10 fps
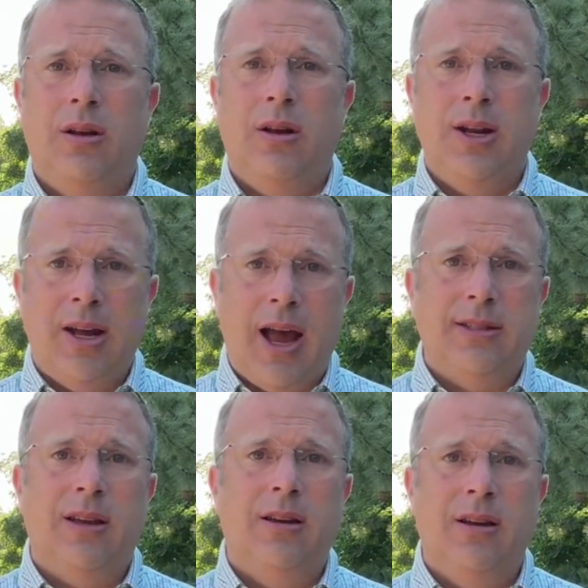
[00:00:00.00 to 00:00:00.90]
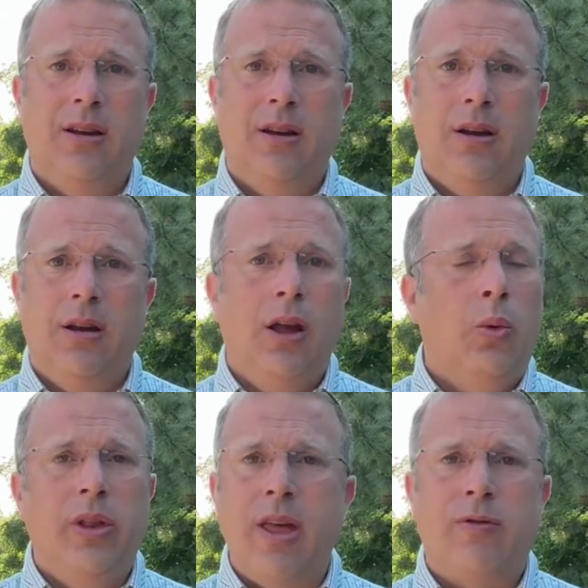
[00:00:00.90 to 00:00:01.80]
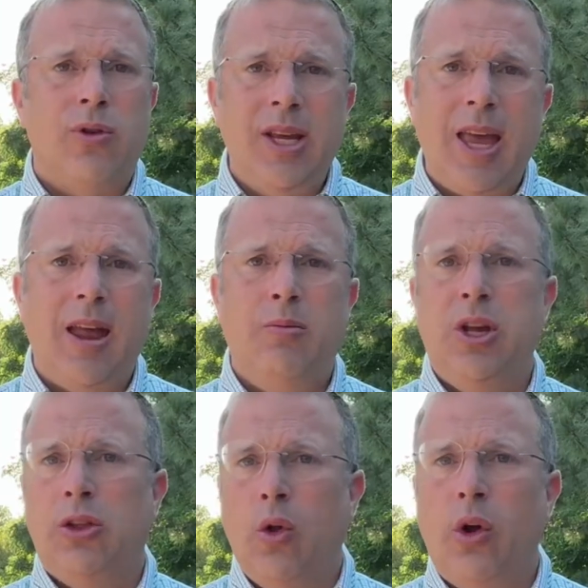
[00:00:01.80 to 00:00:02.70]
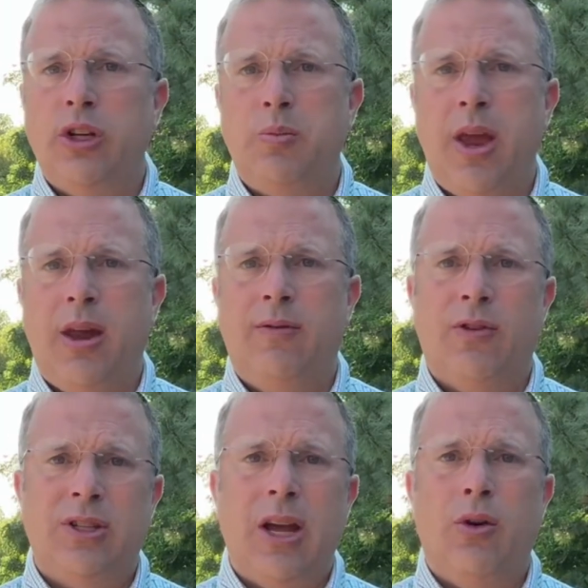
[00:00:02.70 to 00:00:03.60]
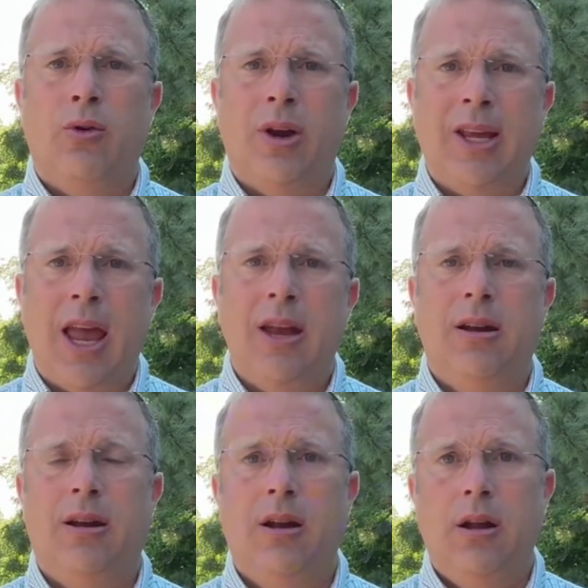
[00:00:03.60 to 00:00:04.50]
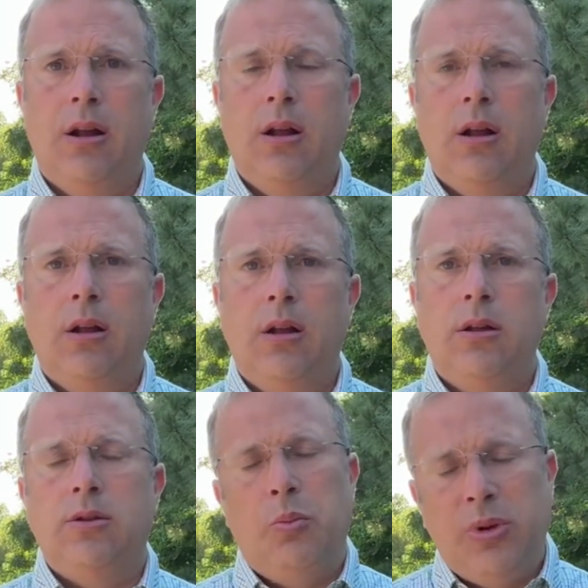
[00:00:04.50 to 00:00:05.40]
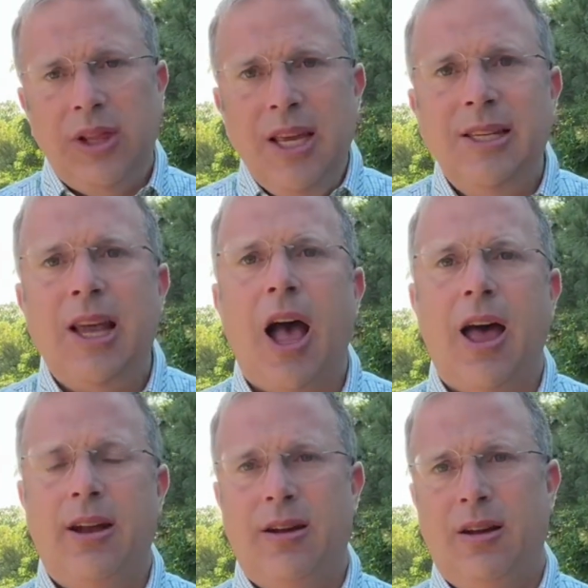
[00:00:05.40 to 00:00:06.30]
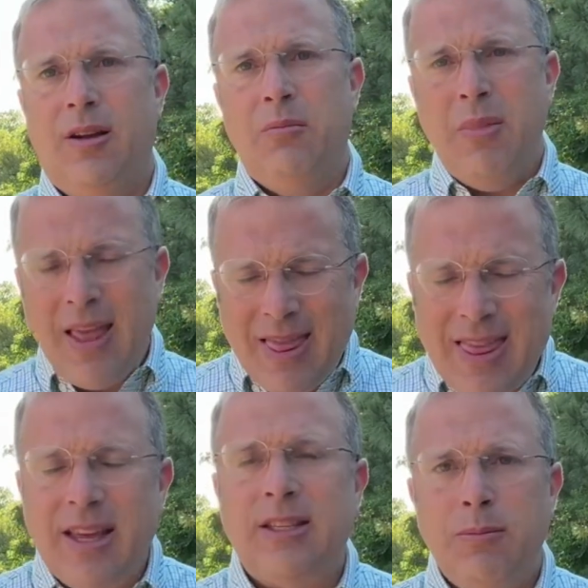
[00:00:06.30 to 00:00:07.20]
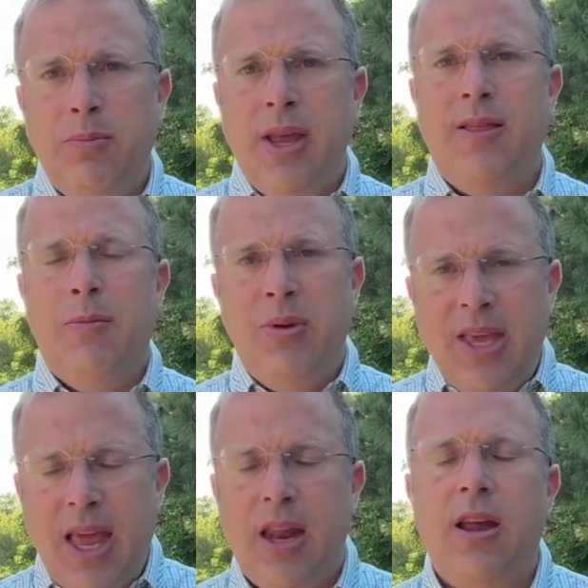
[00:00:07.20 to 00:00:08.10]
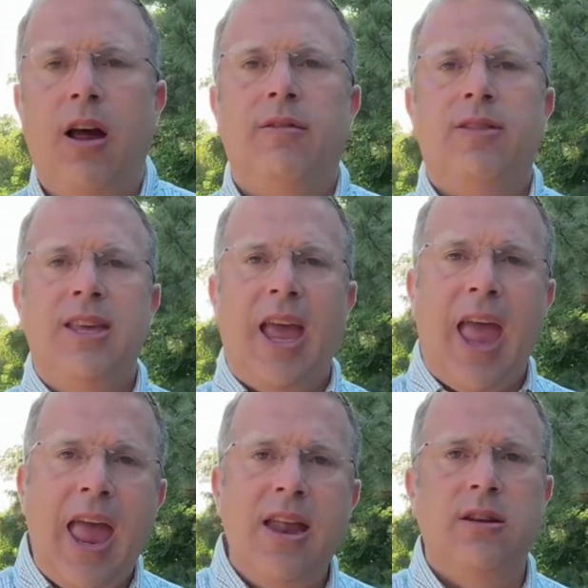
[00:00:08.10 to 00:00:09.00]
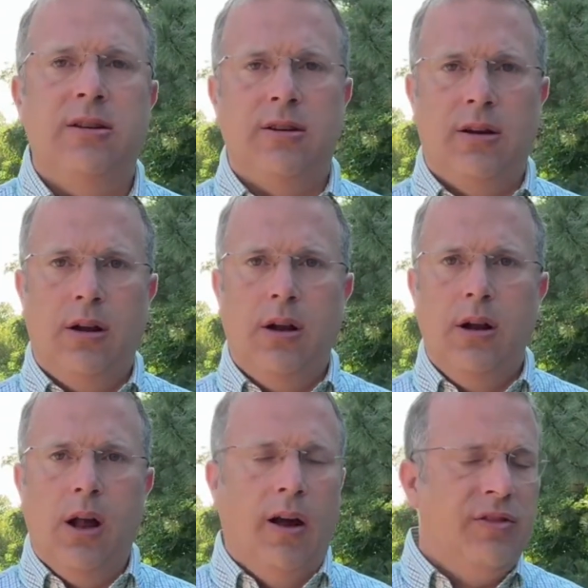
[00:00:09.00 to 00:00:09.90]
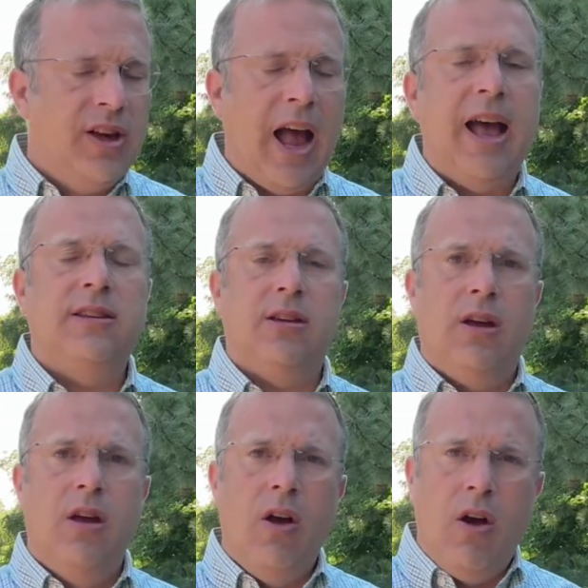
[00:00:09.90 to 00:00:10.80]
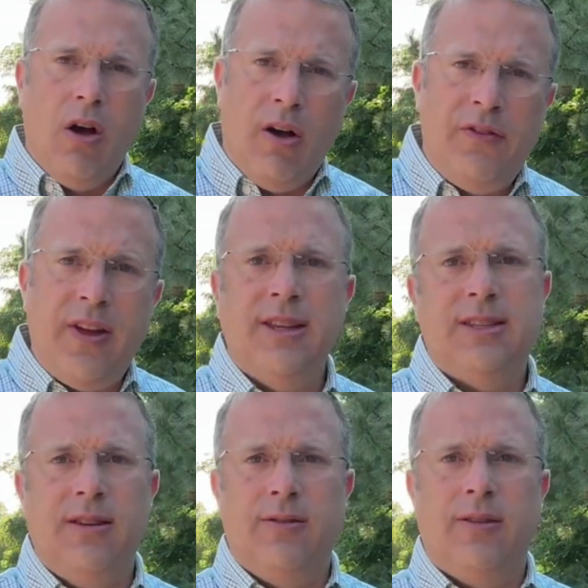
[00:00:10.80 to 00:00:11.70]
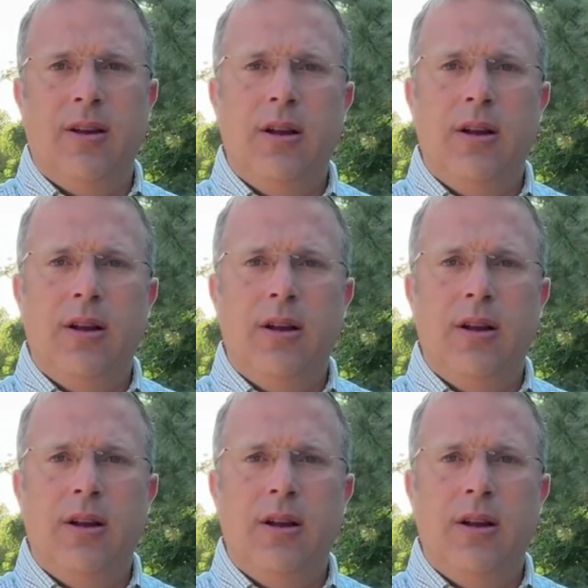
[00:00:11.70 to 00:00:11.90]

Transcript: And Gaza, it will never again be a launch pad for terror again. So please, God, may this be the beginning of the end of the Gaza offensive